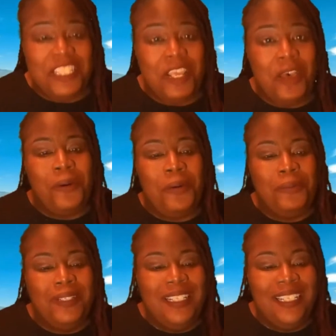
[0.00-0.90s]

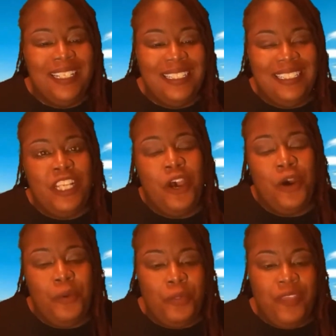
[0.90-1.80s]
So
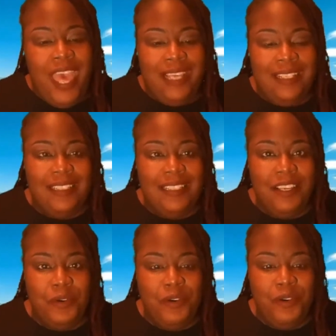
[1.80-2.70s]
know that
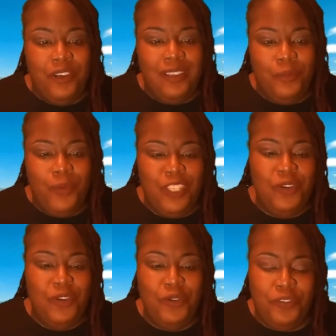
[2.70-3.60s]
when
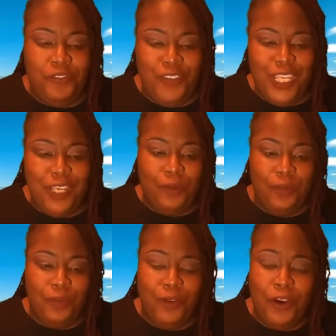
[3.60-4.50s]
you
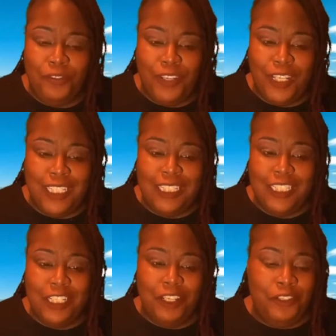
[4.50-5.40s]
feel
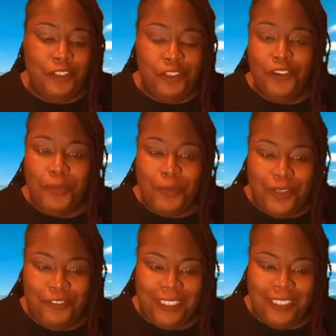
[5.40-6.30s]
nervous, you're the
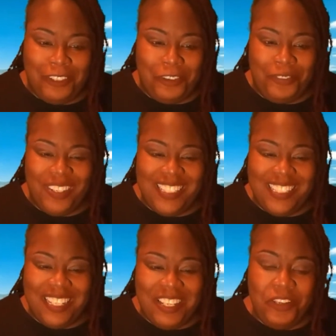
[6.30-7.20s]
one feeling nervous.
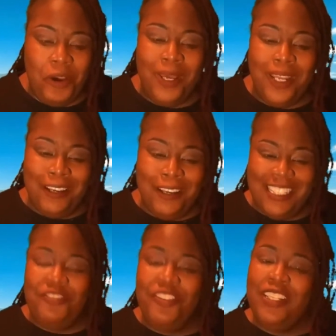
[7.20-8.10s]
No one
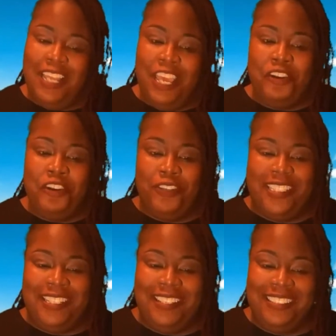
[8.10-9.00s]
else is feeling that
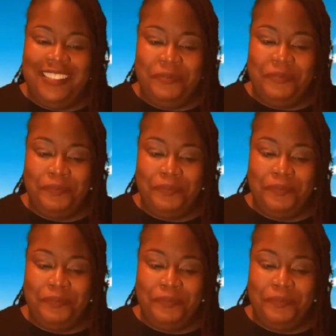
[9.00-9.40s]
nervousness.